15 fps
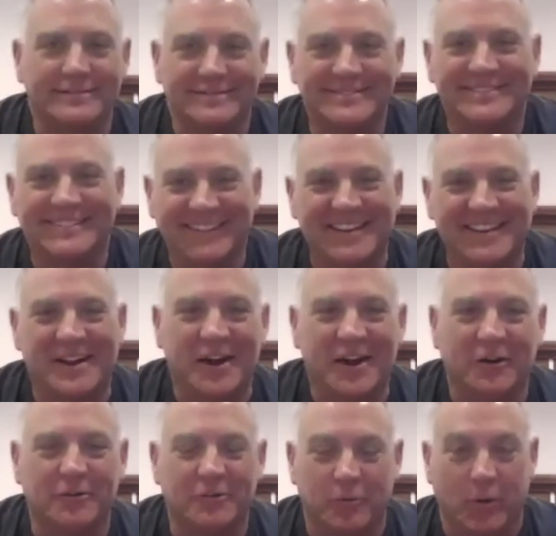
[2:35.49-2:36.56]

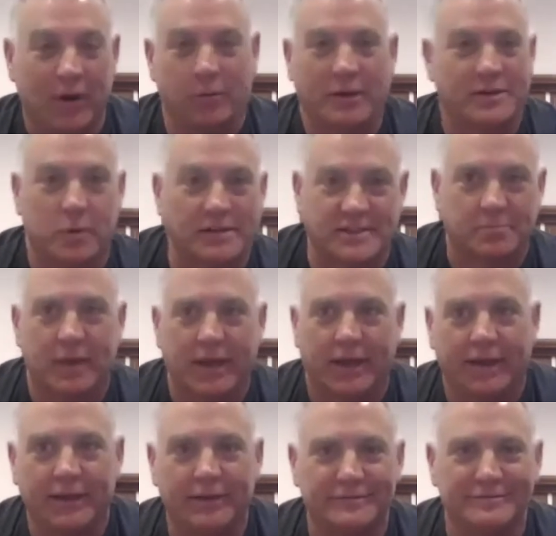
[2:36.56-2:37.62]
Yeah, I'll wear that any day.